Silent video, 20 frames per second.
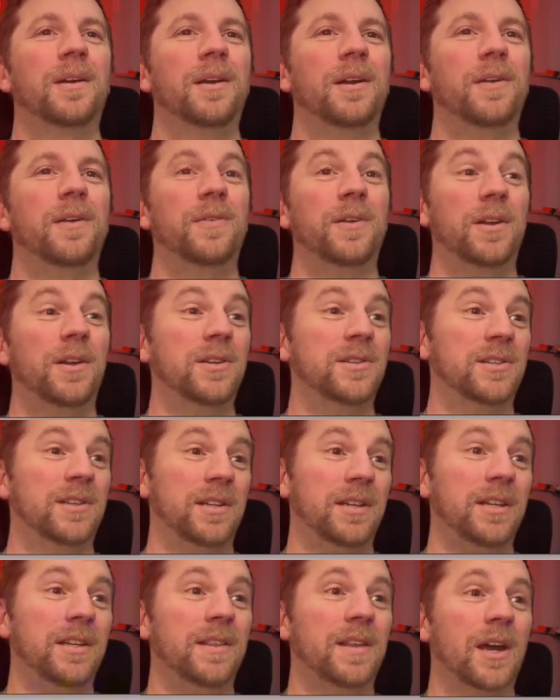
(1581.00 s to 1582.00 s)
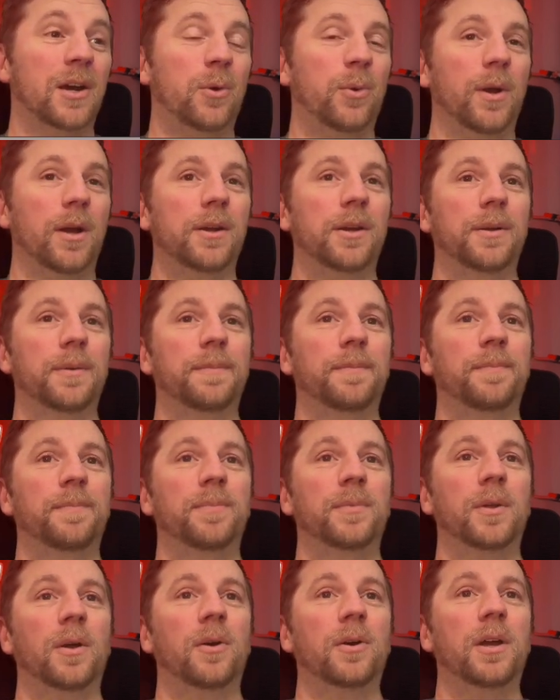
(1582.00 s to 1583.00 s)
If it is indeed that quick.
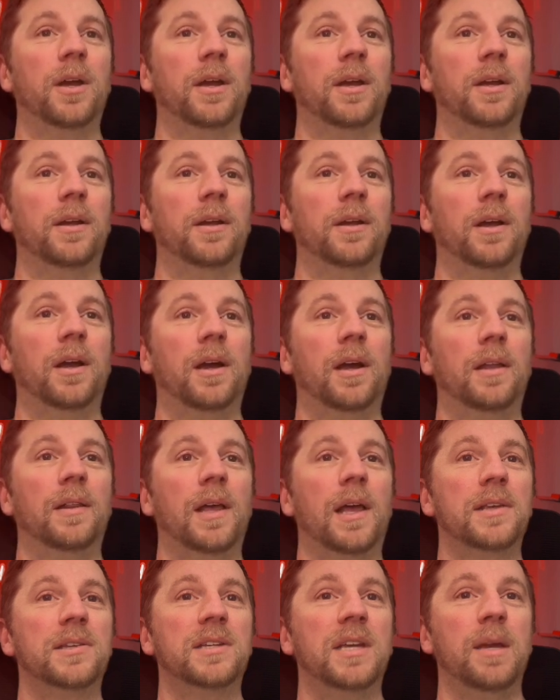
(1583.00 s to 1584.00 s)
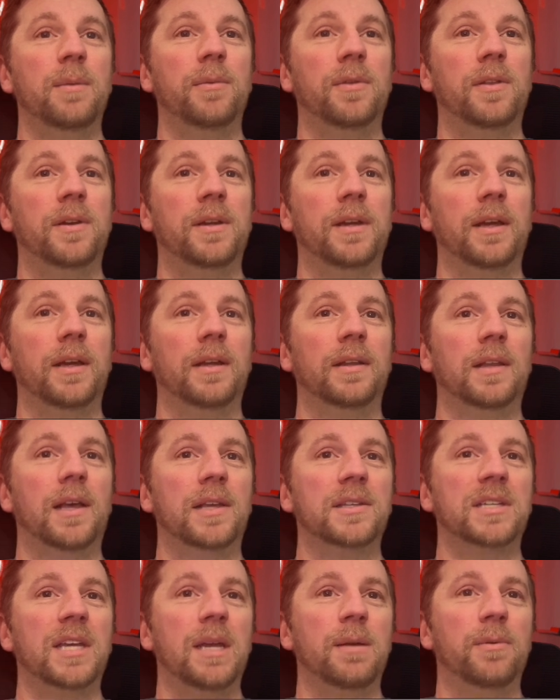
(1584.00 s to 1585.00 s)
Okay. Last game of the day.
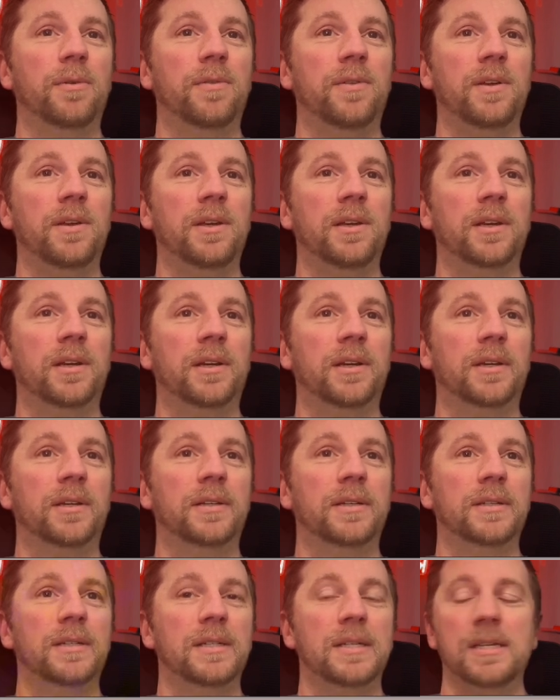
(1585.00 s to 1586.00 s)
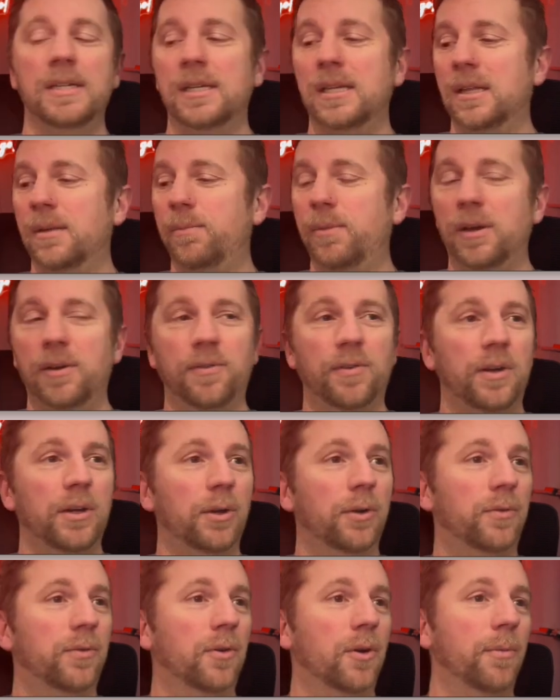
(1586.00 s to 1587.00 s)
Last game of the big
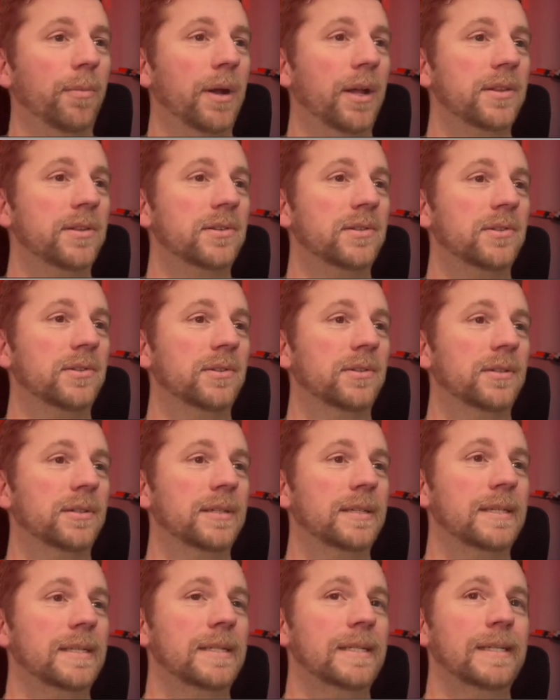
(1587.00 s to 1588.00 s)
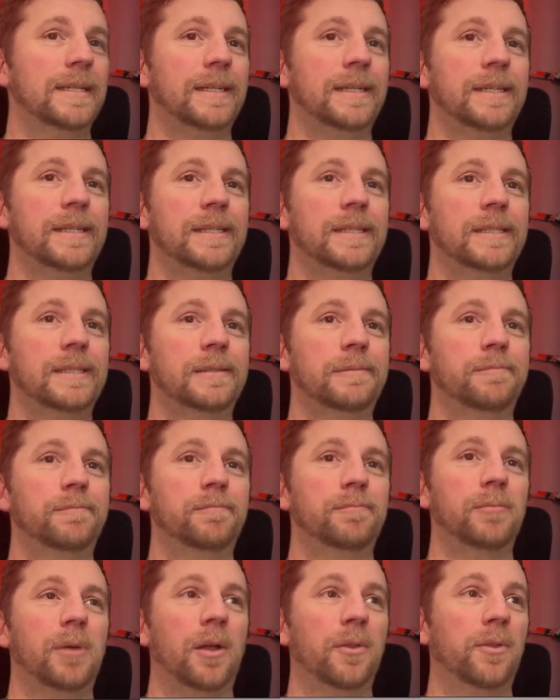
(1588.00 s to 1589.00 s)
video formats.
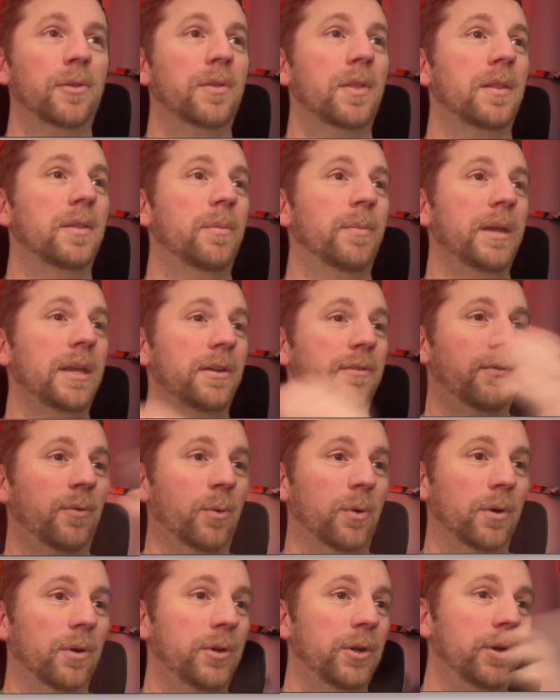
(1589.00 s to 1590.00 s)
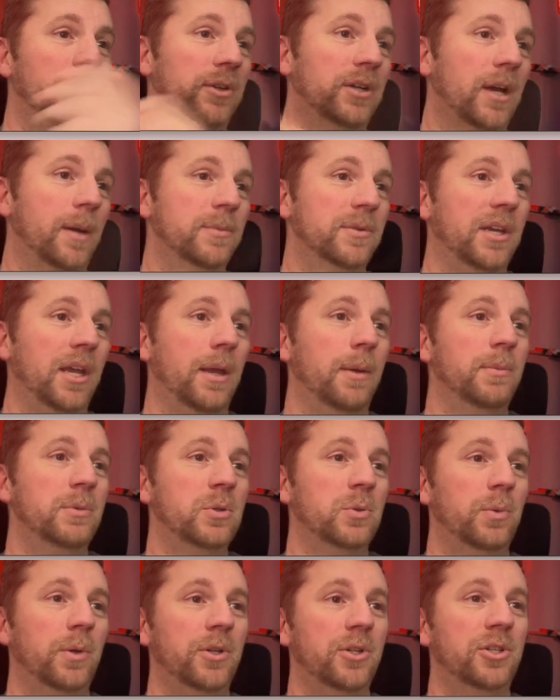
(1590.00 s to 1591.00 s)
Other than the main 4 New York Times games,
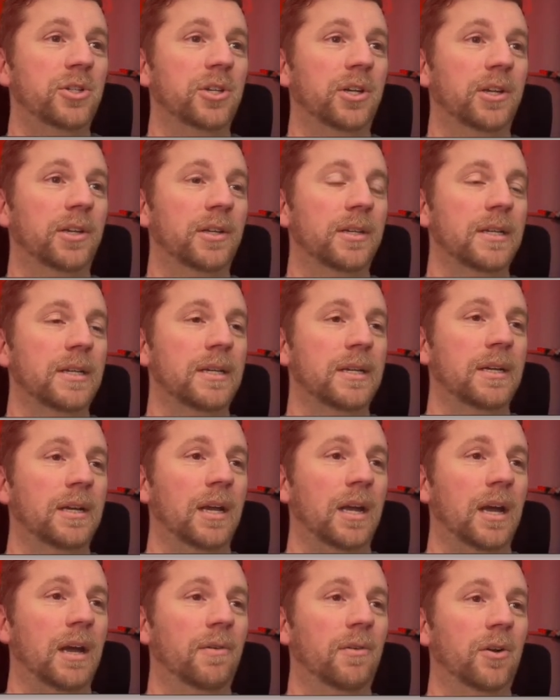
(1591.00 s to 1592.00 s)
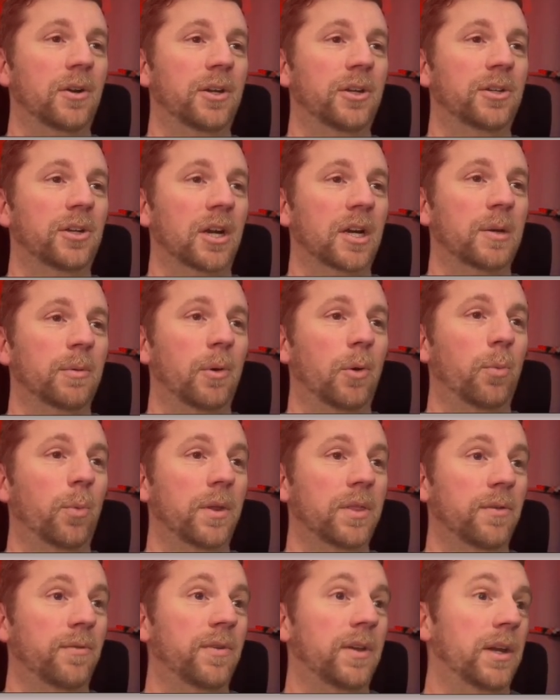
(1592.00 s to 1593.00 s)
which I've already talked about
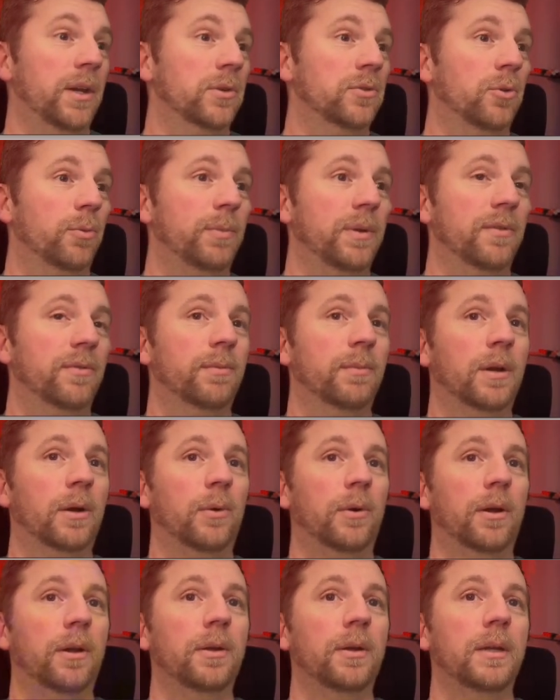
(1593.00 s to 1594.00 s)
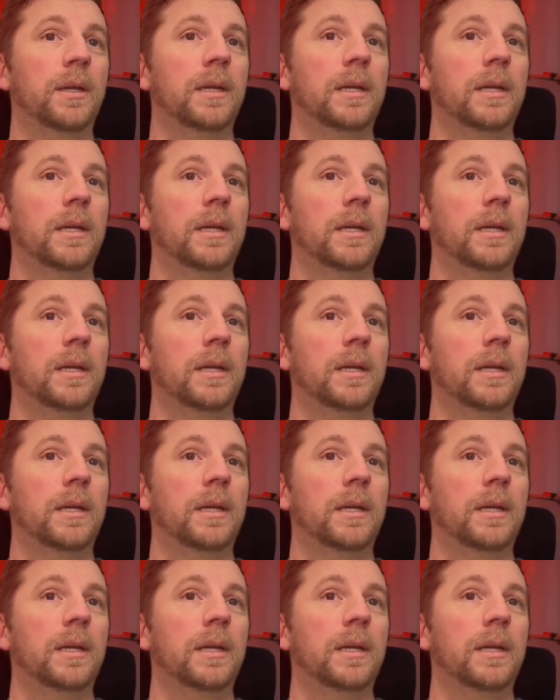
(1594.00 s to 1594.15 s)
what the videos will be from now on.